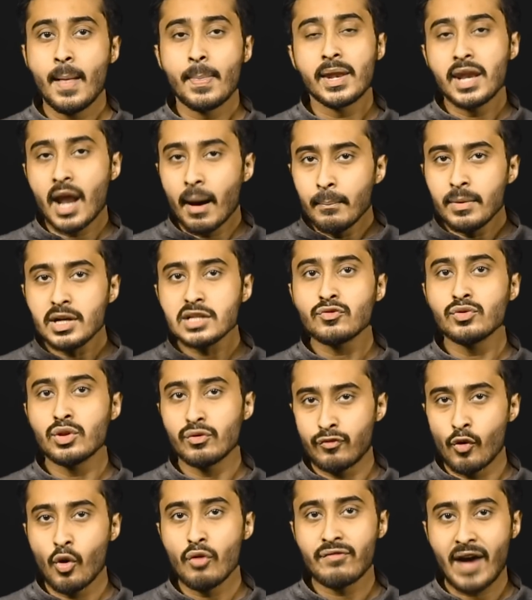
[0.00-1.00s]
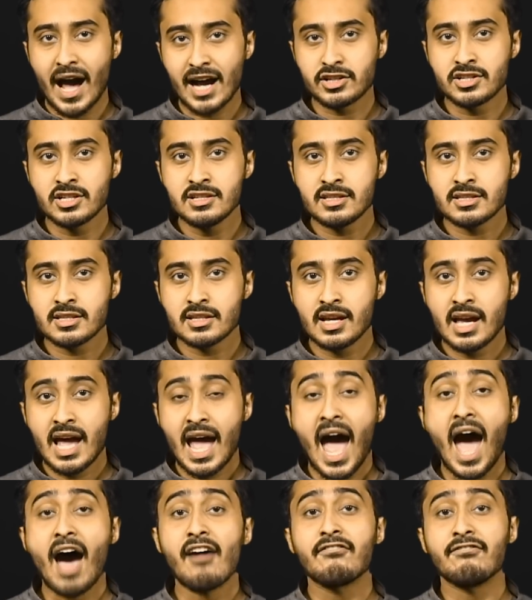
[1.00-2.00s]
The numbers for the four factors
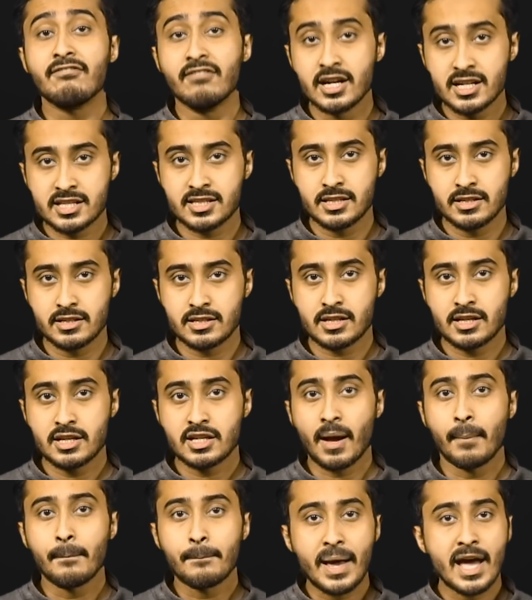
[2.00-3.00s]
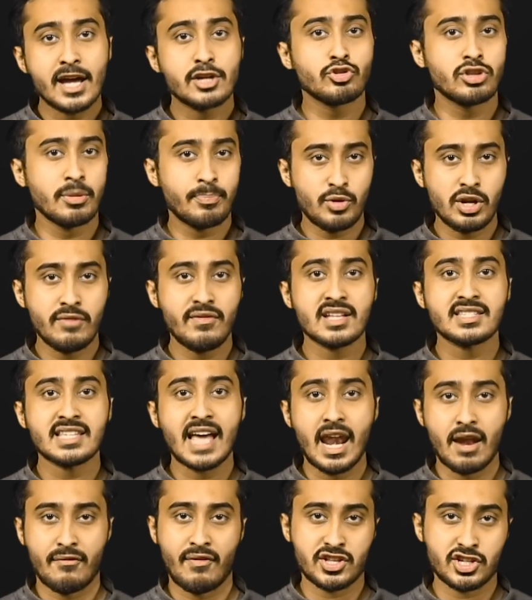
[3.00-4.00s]
have worsened compared to the previous
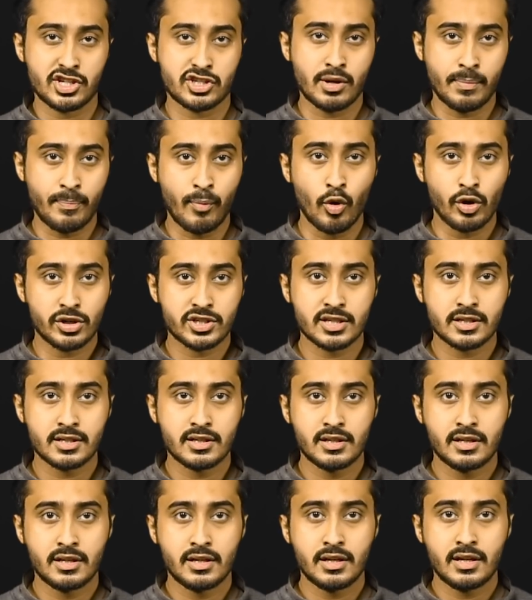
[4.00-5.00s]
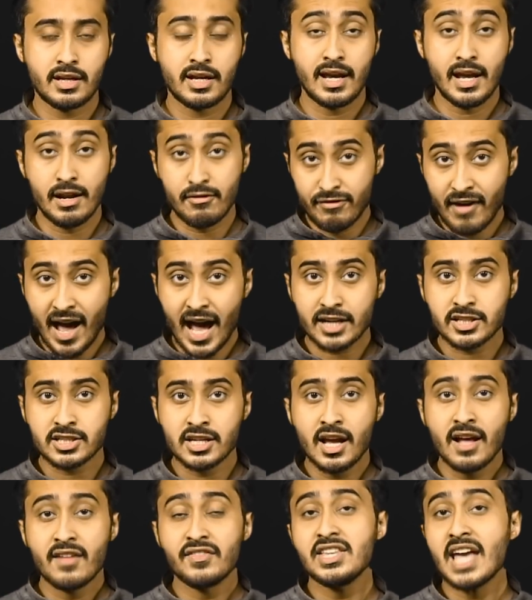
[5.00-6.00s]
NFHS report. In fact,
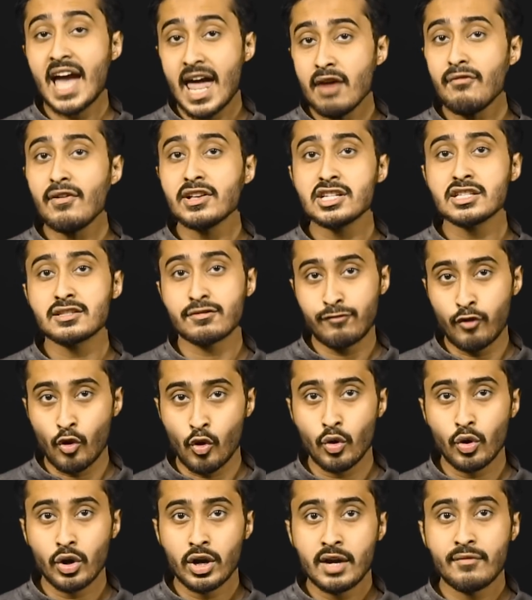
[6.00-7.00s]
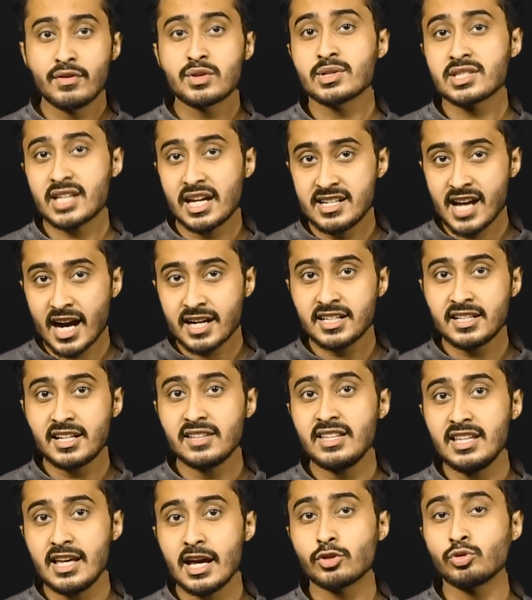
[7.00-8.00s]
the NFHS 4, which was conducted in
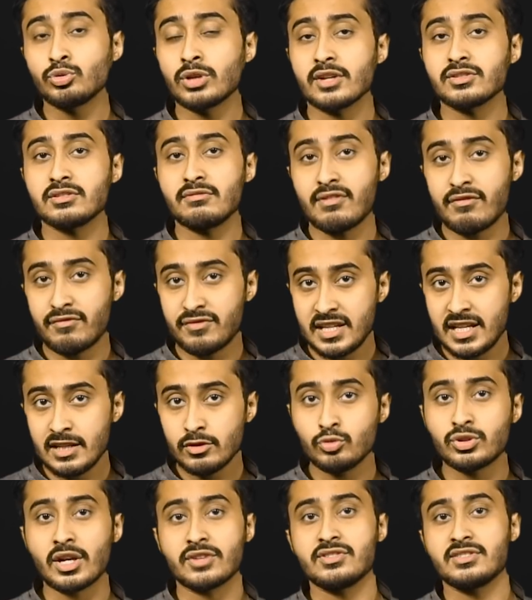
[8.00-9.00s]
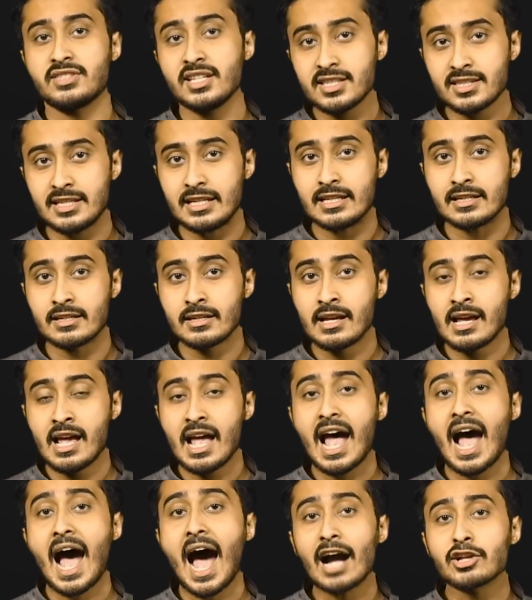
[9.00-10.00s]
the year 2015
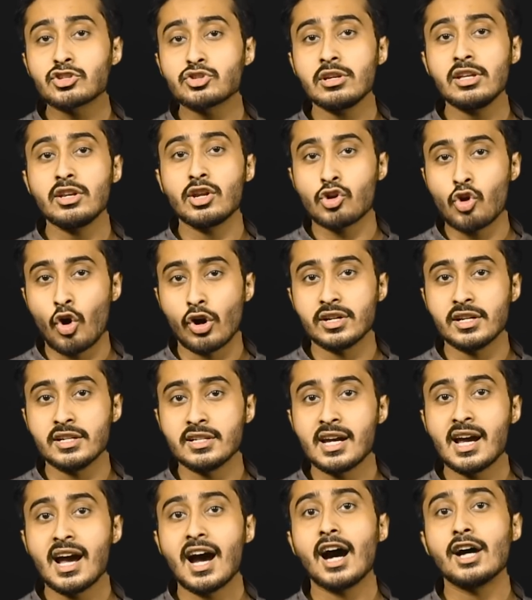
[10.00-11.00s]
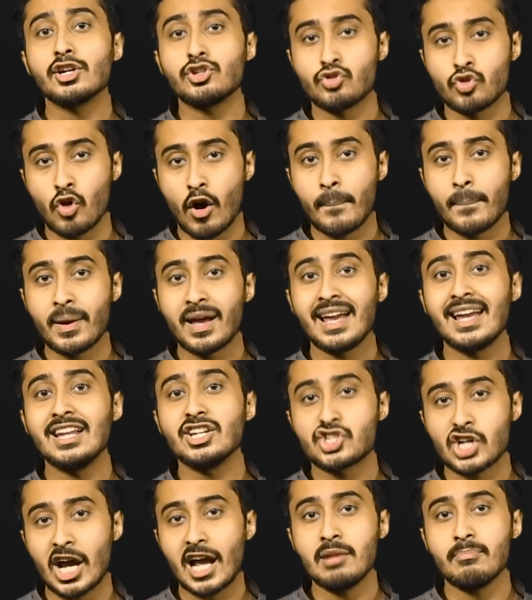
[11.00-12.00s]
2016, actually recorded a drop in
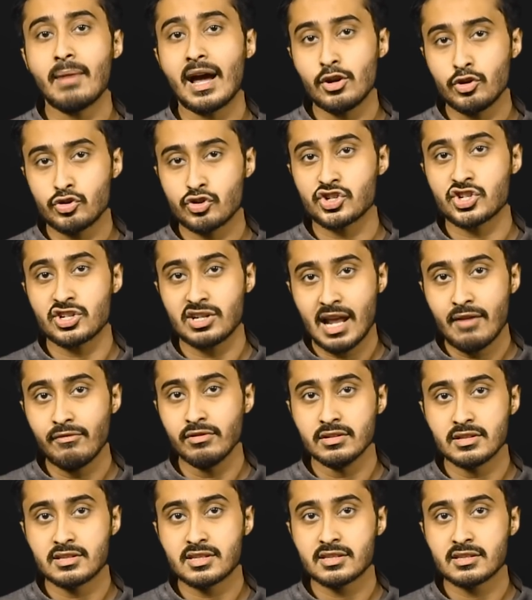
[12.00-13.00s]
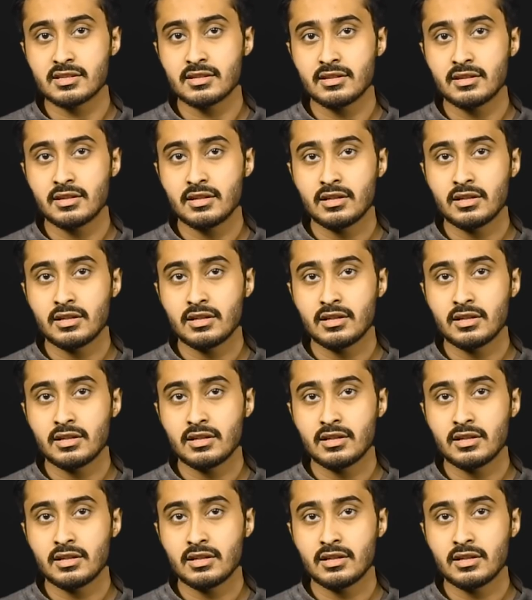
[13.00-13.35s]
child malnutrition levels.